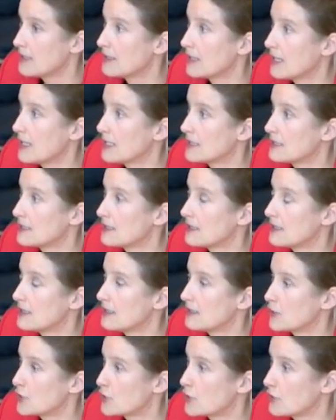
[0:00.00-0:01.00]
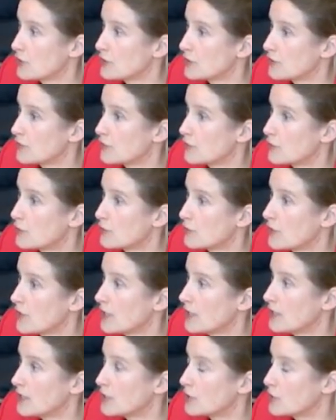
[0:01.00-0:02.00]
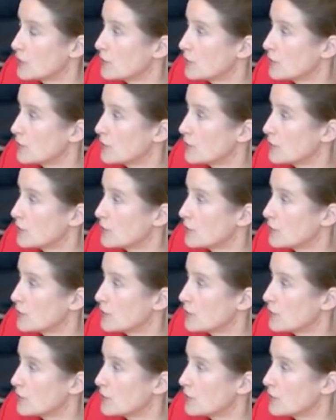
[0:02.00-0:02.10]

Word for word: that the choice of uh,